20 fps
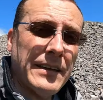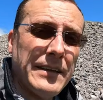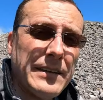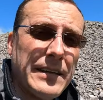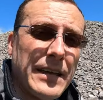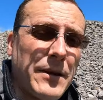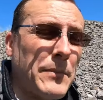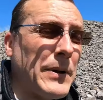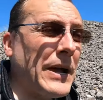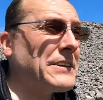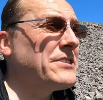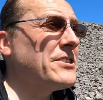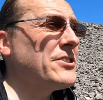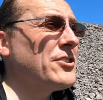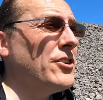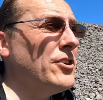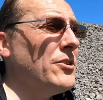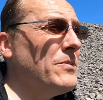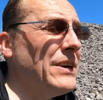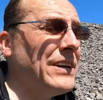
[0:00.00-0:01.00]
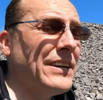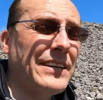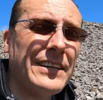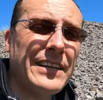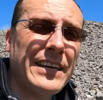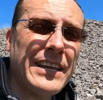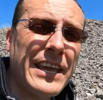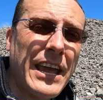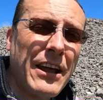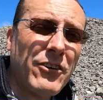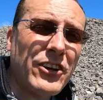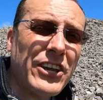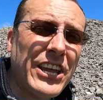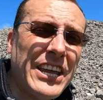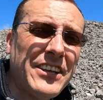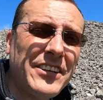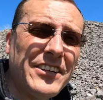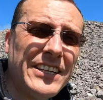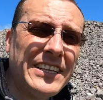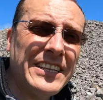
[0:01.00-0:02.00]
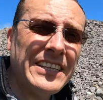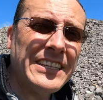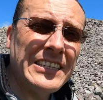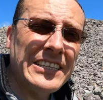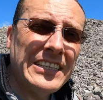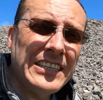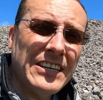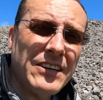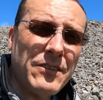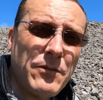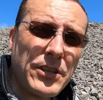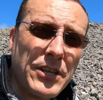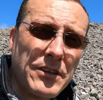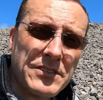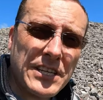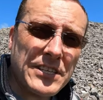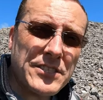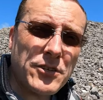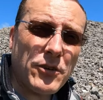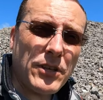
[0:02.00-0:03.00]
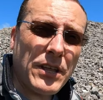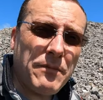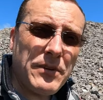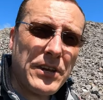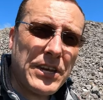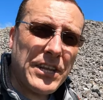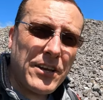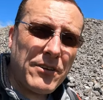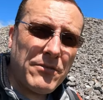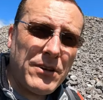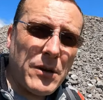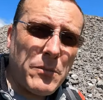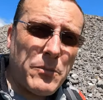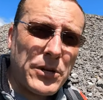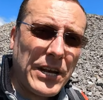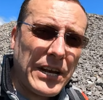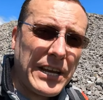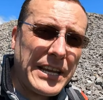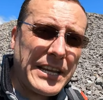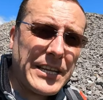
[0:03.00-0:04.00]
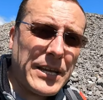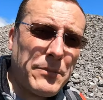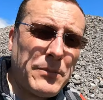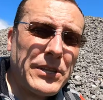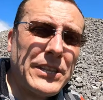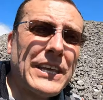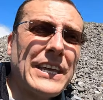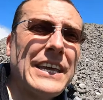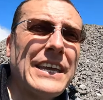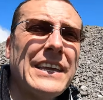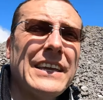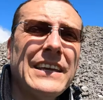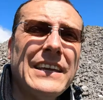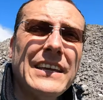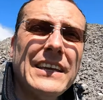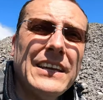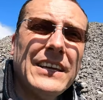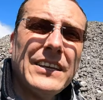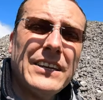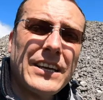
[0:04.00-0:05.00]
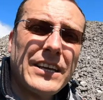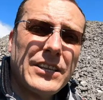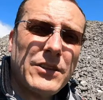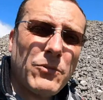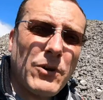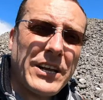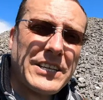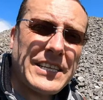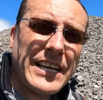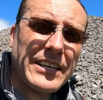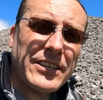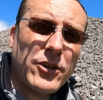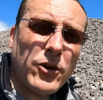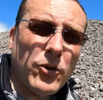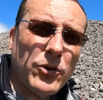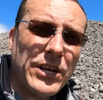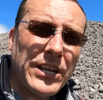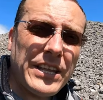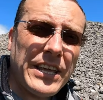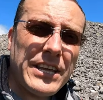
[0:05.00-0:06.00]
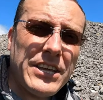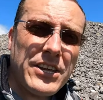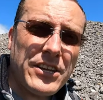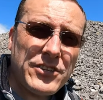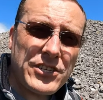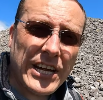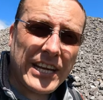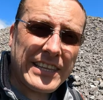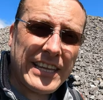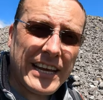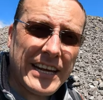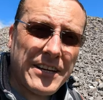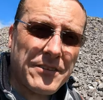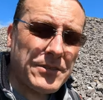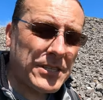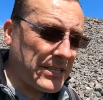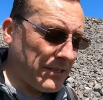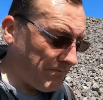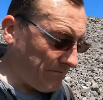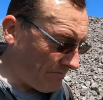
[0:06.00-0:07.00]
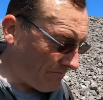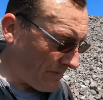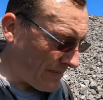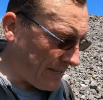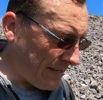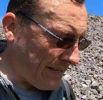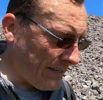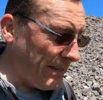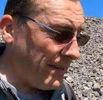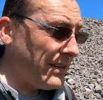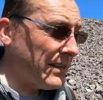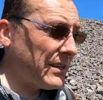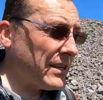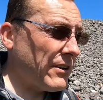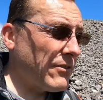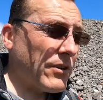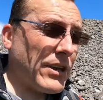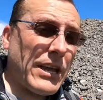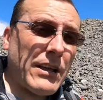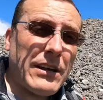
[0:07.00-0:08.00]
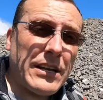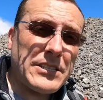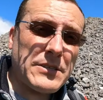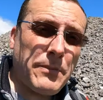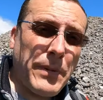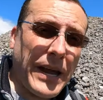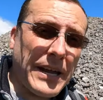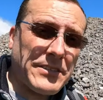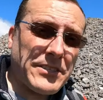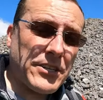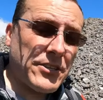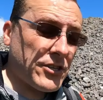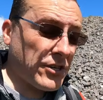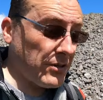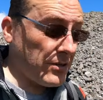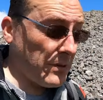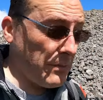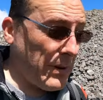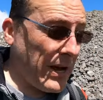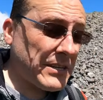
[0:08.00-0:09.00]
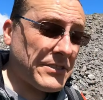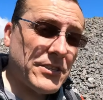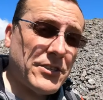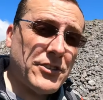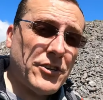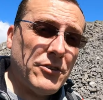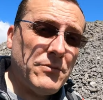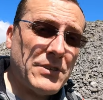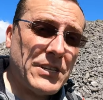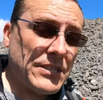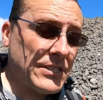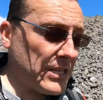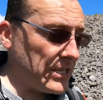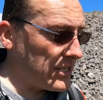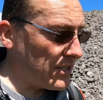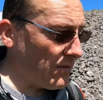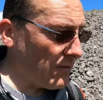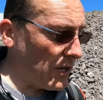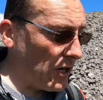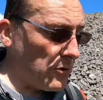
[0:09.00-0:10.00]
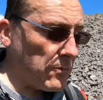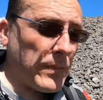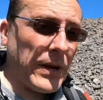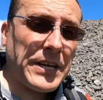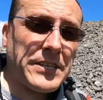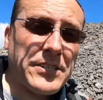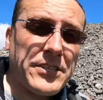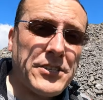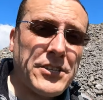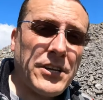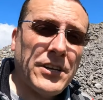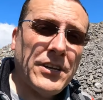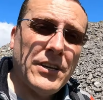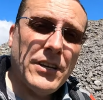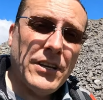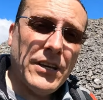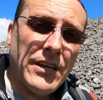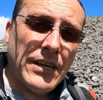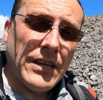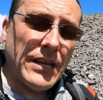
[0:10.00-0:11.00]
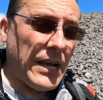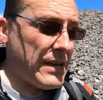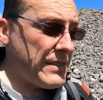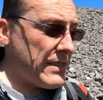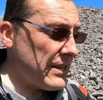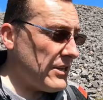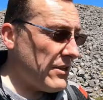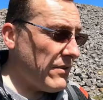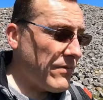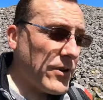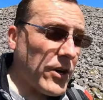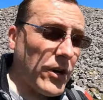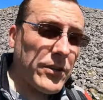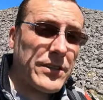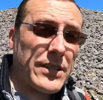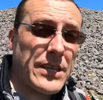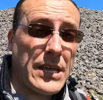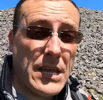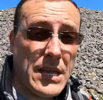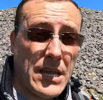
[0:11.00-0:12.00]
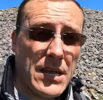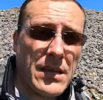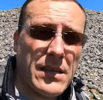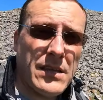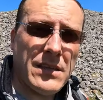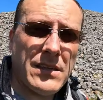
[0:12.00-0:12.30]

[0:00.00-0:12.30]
Now, a passage tomb in Carrowkeel for those that saw that video i'll put a link up in the uh, the right hand corner there you can check that out kirikila has a passage the passage tombs consisting of a long passage and then you've got the